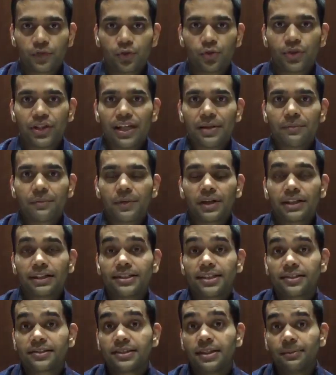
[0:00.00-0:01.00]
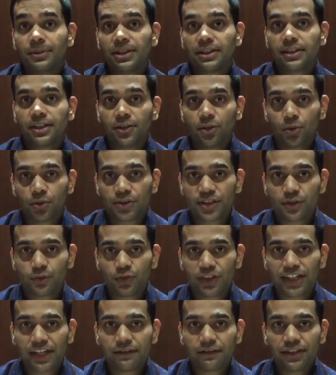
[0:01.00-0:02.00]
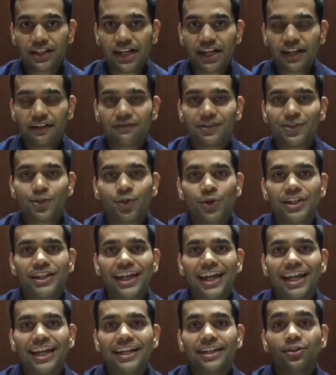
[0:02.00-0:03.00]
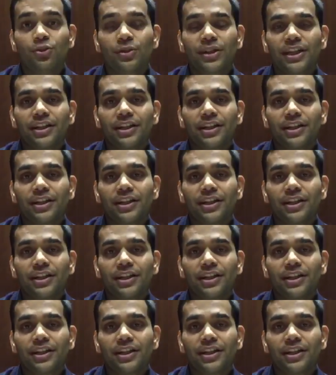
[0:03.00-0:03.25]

You can just double the doses, whatever I have told, and you